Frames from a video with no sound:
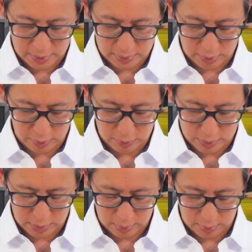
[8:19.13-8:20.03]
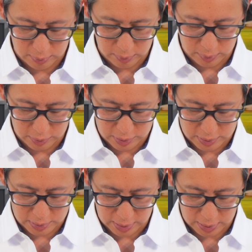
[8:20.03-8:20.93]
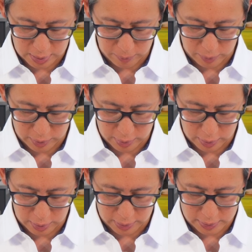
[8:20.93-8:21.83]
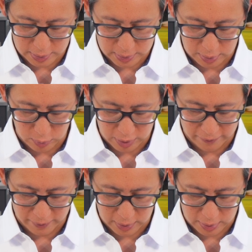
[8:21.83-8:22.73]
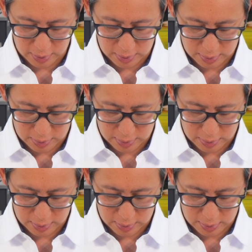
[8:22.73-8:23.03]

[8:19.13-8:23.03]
so we'll just set it up with our existing Wi-Fi.